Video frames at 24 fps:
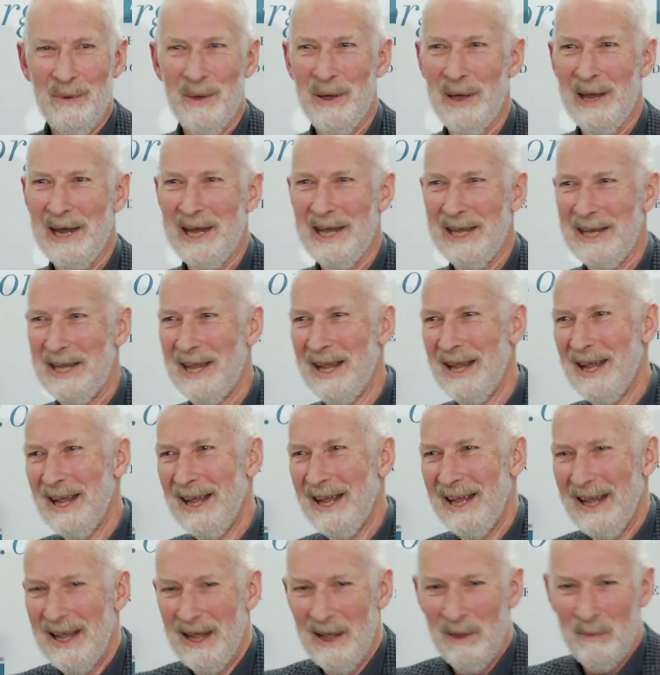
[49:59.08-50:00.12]
but, it,
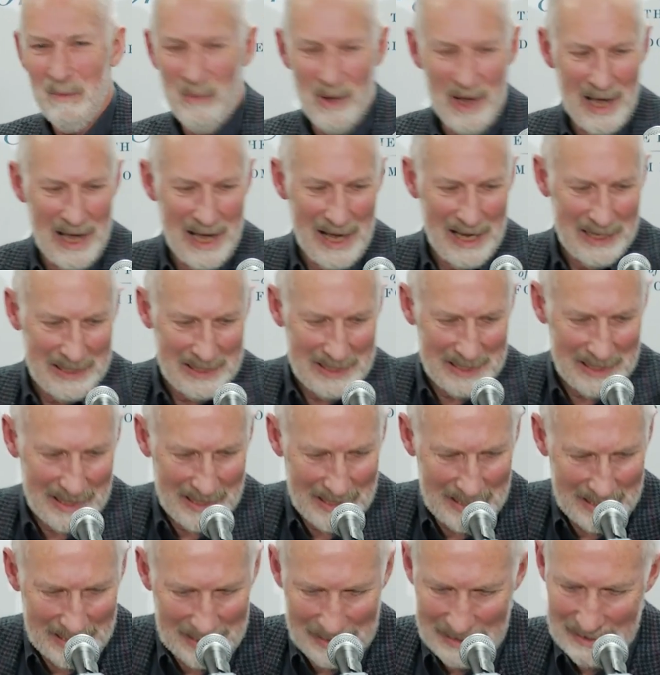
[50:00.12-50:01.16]
but
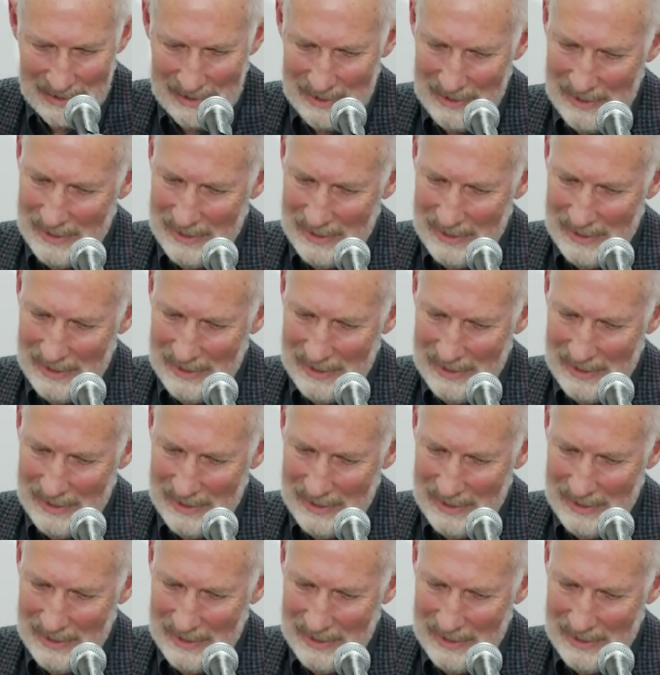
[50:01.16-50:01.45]
uh,